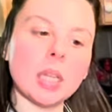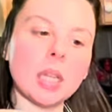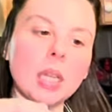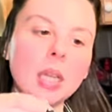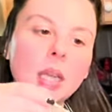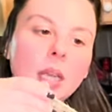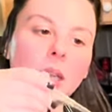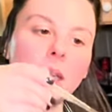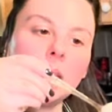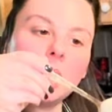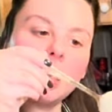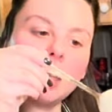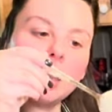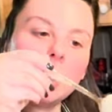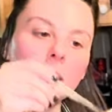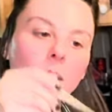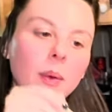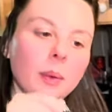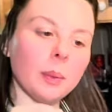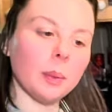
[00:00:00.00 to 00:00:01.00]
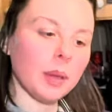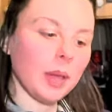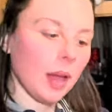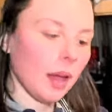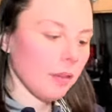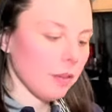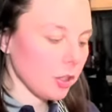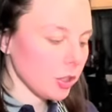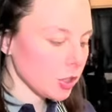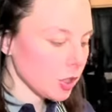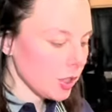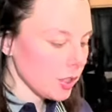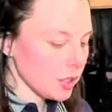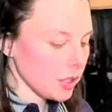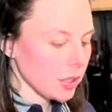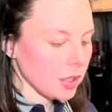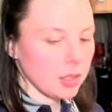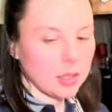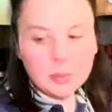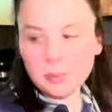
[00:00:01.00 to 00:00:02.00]
And we have our
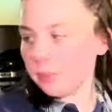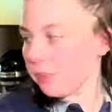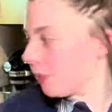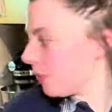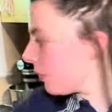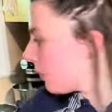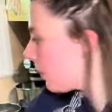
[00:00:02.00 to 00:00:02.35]
dressing,